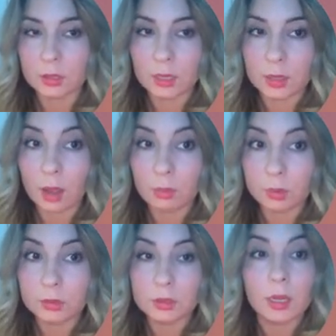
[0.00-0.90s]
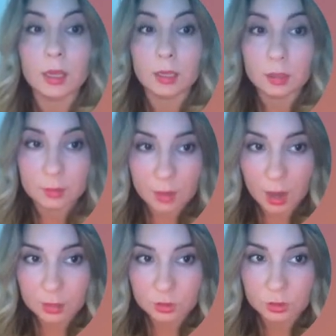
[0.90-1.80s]
Like that person is
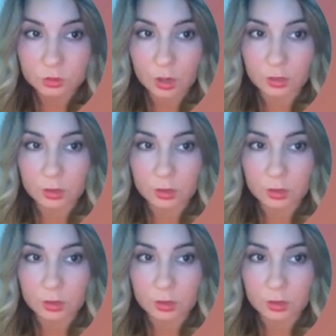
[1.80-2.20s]
actually trying